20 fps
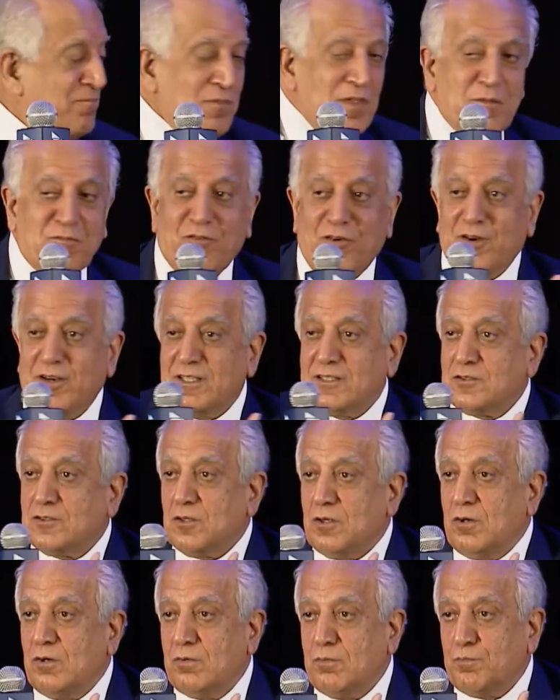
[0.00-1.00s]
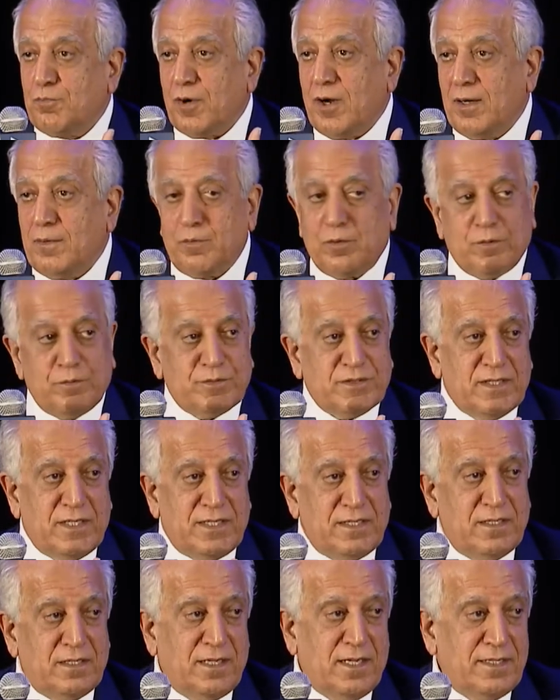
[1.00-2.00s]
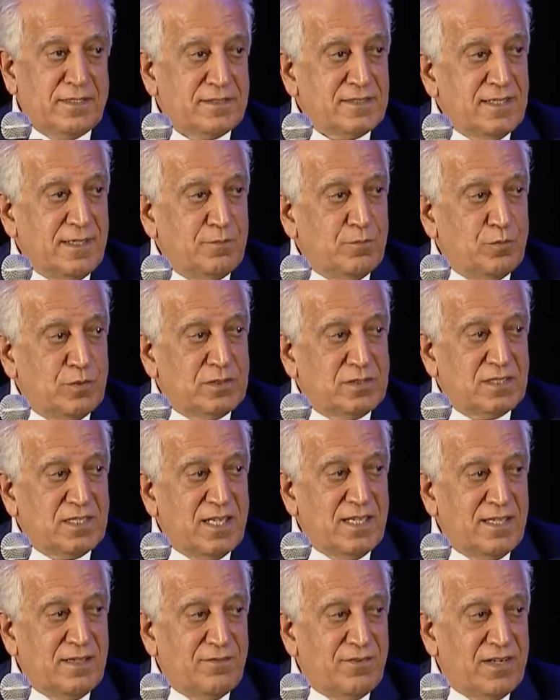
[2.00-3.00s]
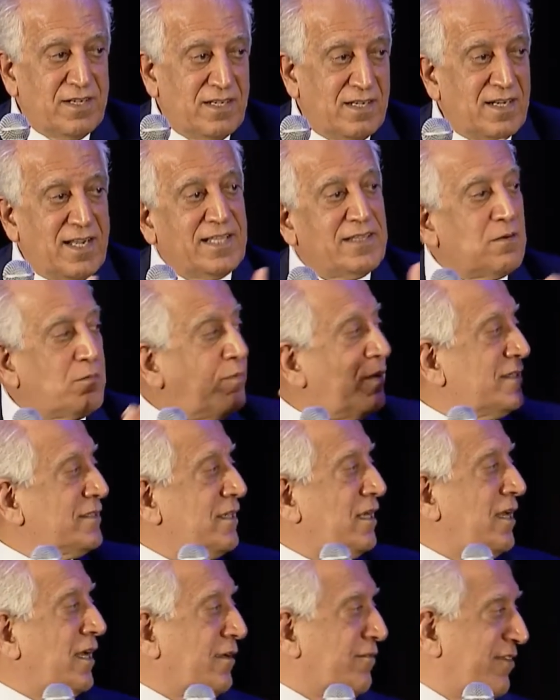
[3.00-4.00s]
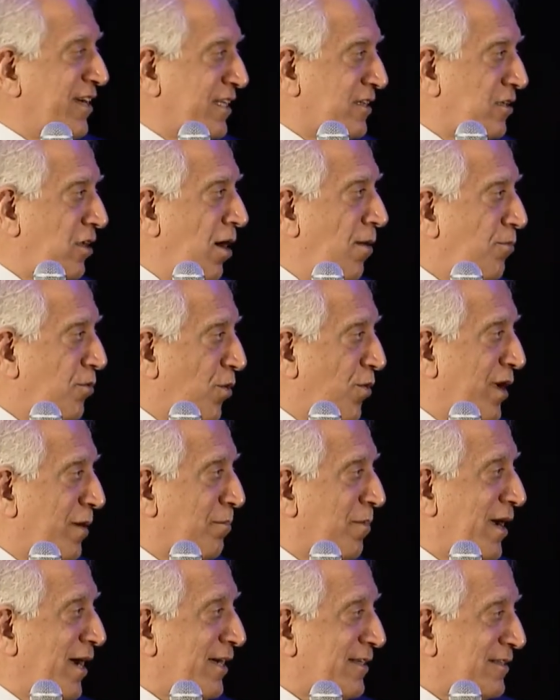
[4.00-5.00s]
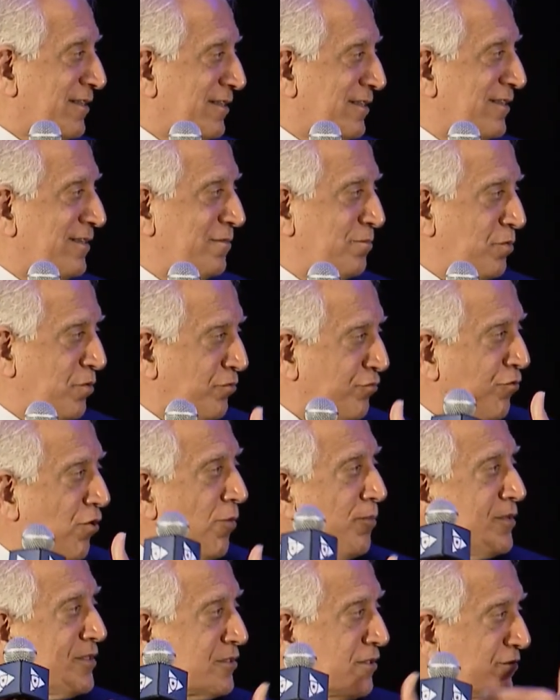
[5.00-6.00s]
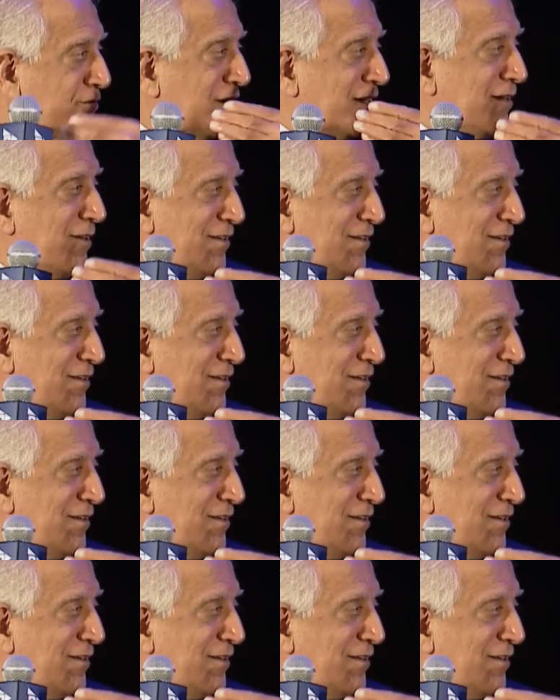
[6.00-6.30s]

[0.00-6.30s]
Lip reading: For its own problems, and some would say even in other places like Vietnam, going back, the performance of the